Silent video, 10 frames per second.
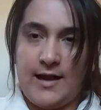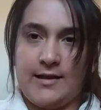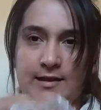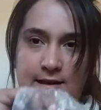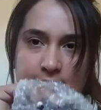And
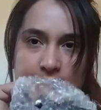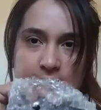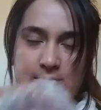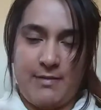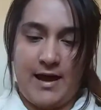then in
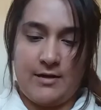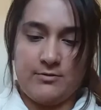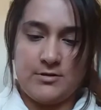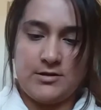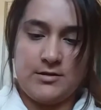this
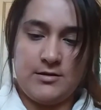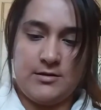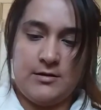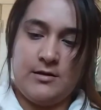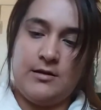pouch,
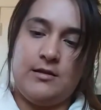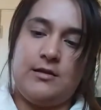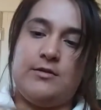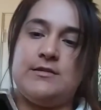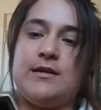
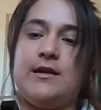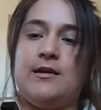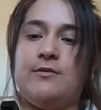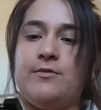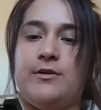there's a
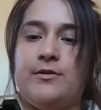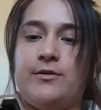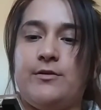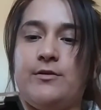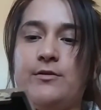
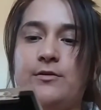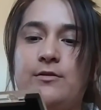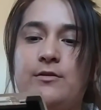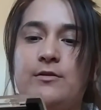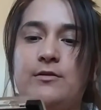CoverGirl
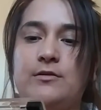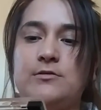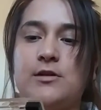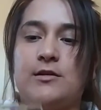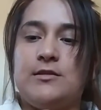
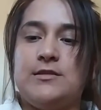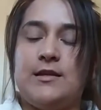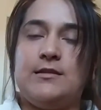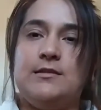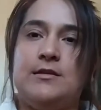chocolate
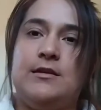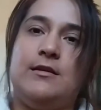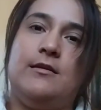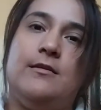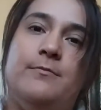scented